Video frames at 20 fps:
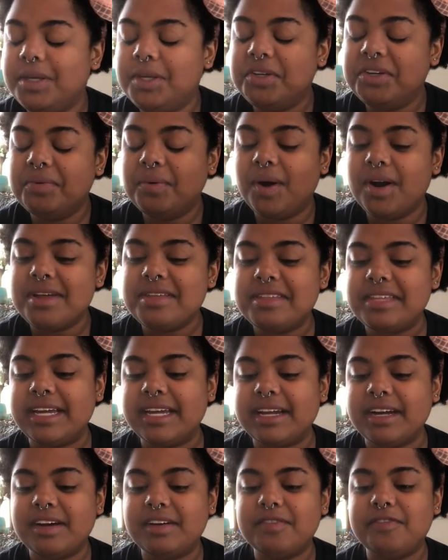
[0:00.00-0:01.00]
You want to
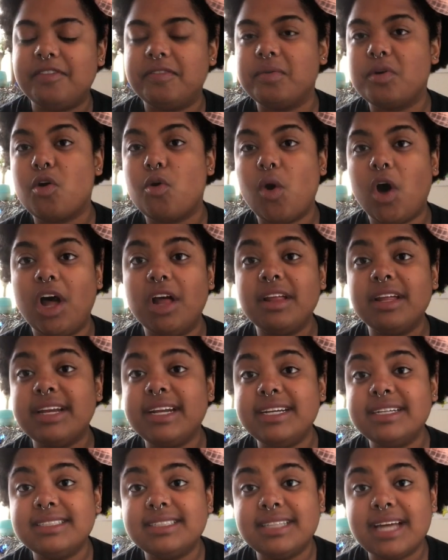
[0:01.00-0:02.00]
think of
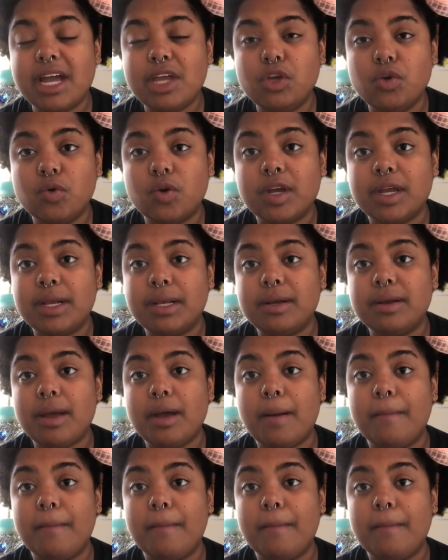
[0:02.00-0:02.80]
qualities that you can,